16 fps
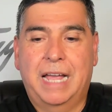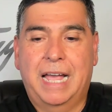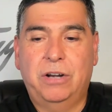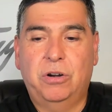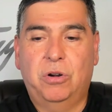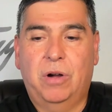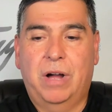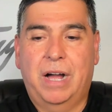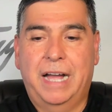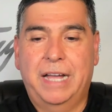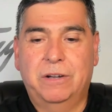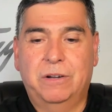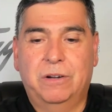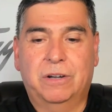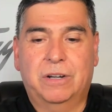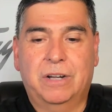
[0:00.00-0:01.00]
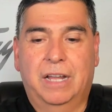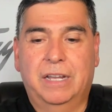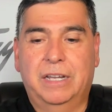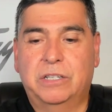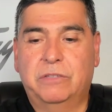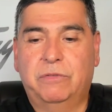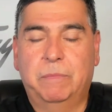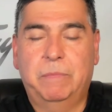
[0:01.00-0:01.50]
and Ohio
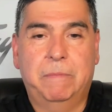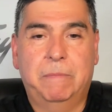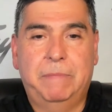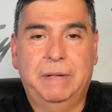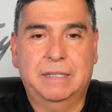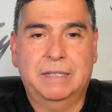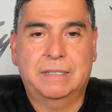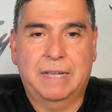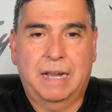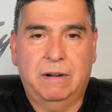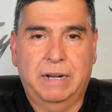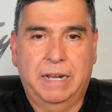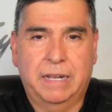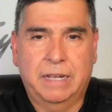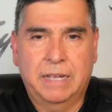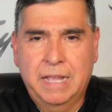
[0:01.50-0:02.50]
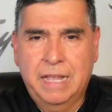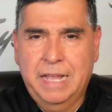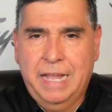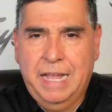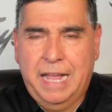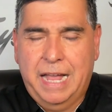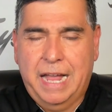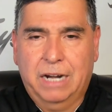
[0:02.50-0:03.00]
college football pick Saturday.
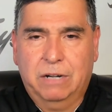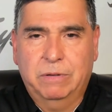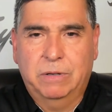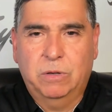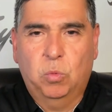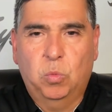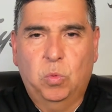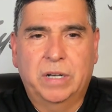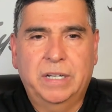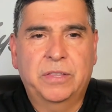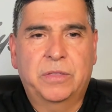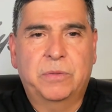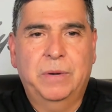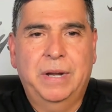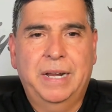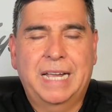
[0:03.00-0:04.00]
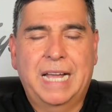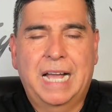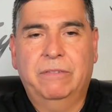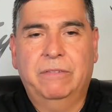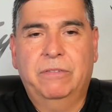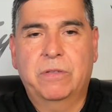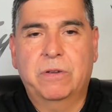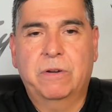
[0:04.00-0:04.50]
Akron 1 and 3
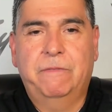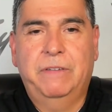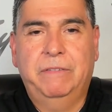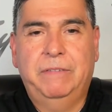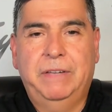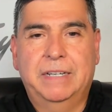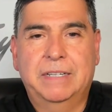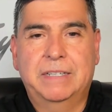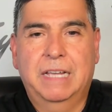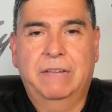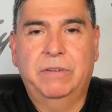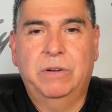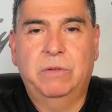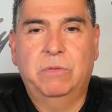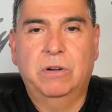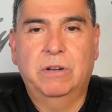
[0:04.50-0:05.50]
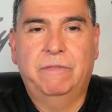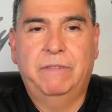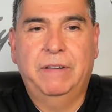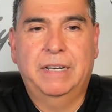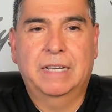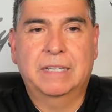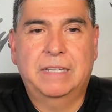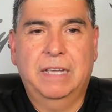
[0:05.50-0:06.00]
after their 50 7 road
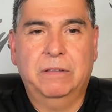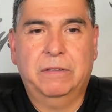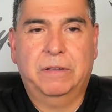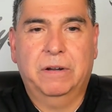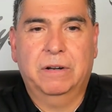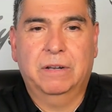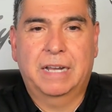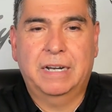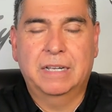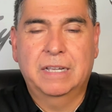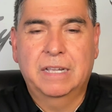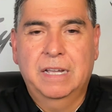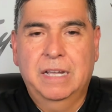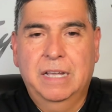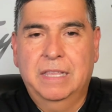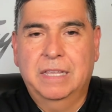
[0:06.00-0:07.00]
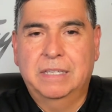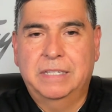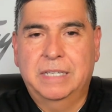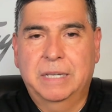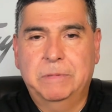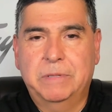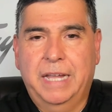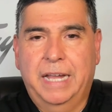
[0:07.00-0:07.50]
defeat at South Carolina. The
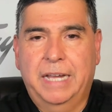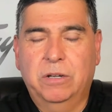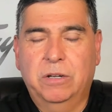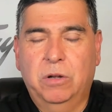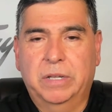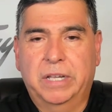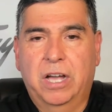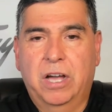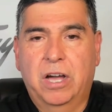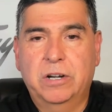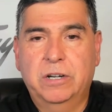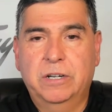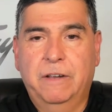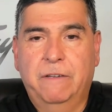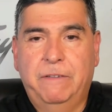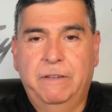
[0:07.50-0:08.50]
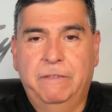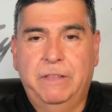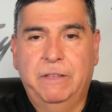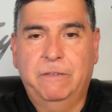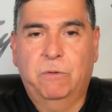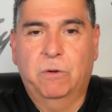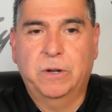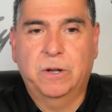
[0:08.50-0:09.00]
Zips gained only
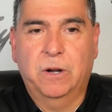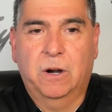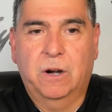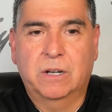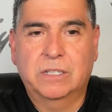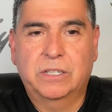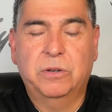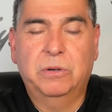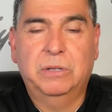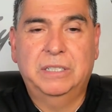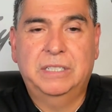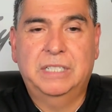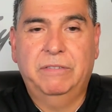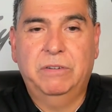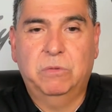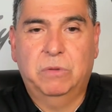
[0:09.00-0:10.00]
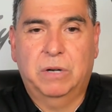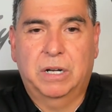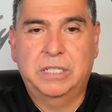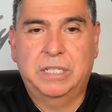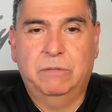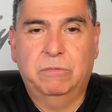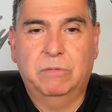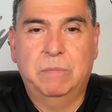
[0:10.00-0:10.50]
154 yards, 37
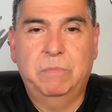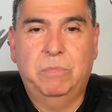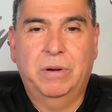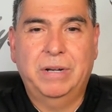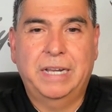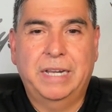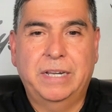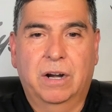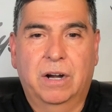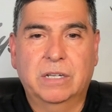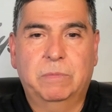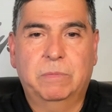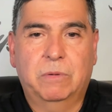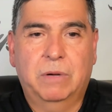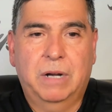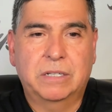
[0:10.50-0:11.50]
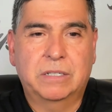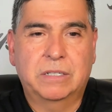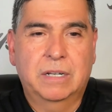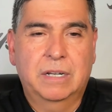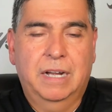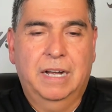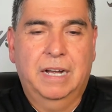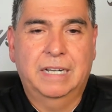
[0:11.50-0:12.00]
rushing, 1.8 yards per rush.
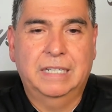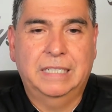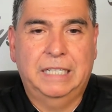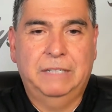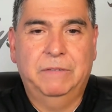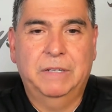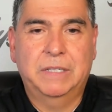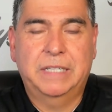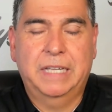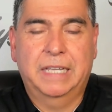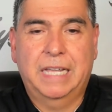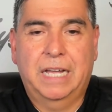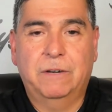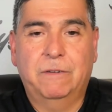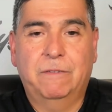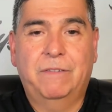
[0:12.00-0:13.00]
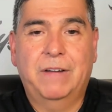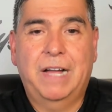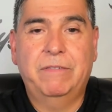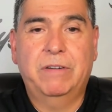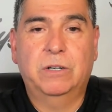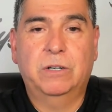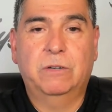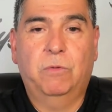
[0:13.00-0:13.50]
On defense, they allowed
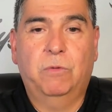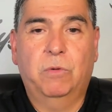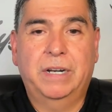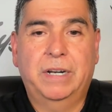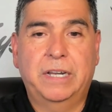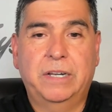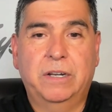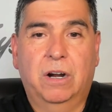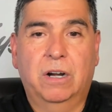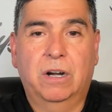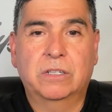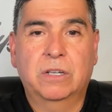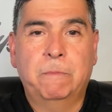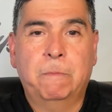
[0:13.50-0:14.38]
549 yards